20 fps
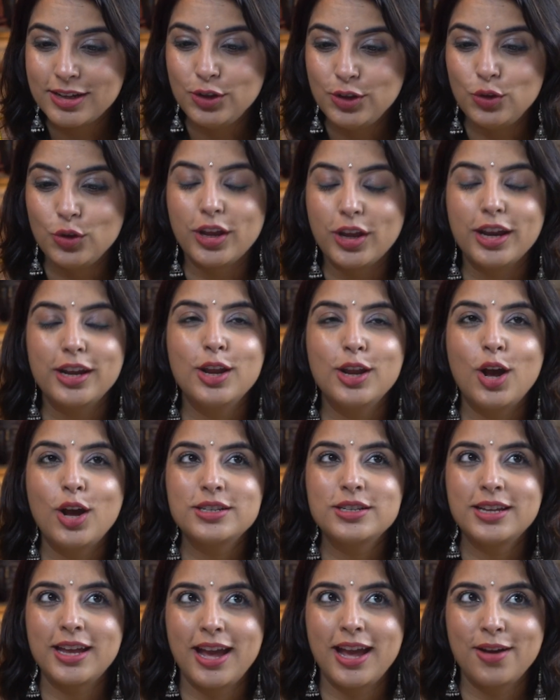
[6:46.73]
You
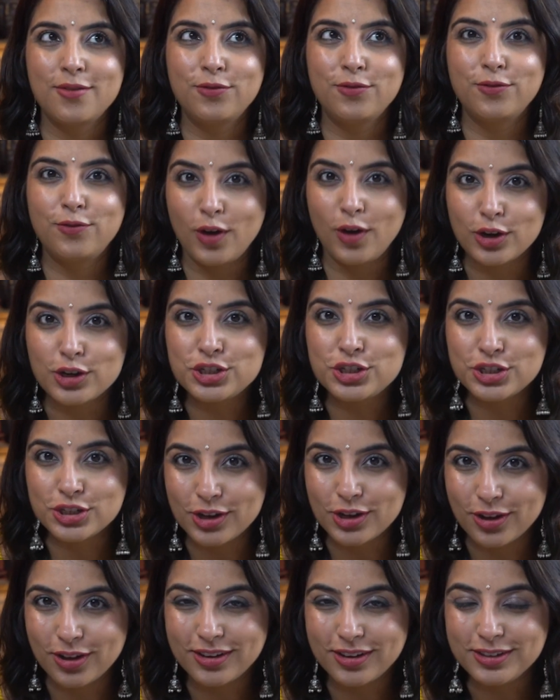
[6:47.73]
cannot have
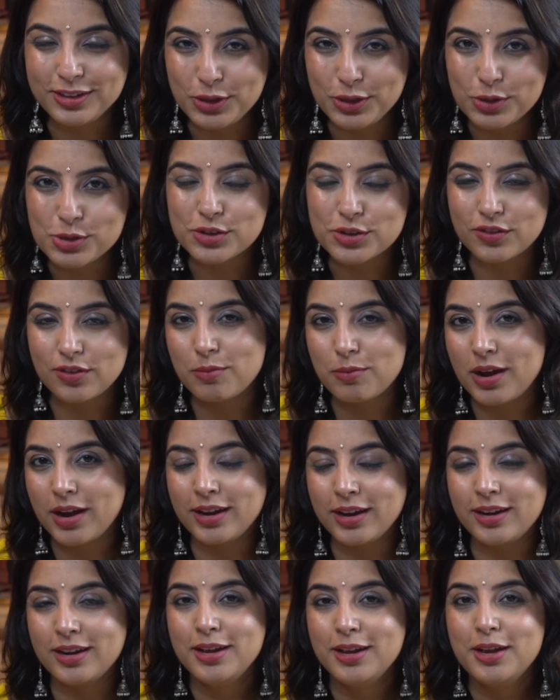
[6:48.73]
functional use of the
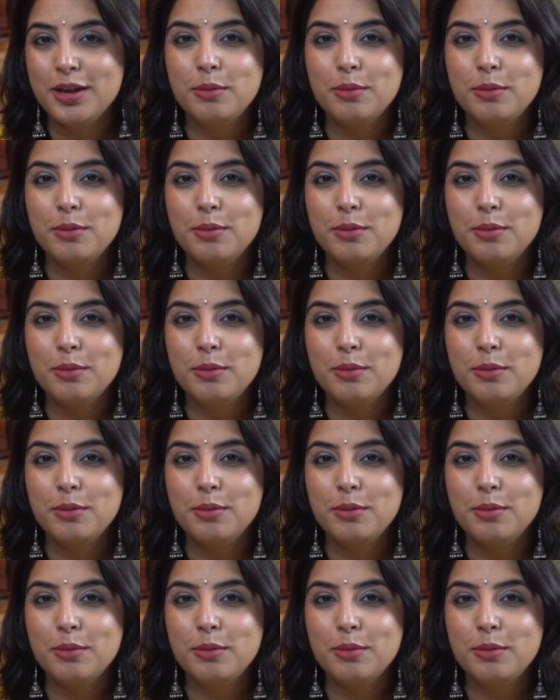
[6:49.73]
mind.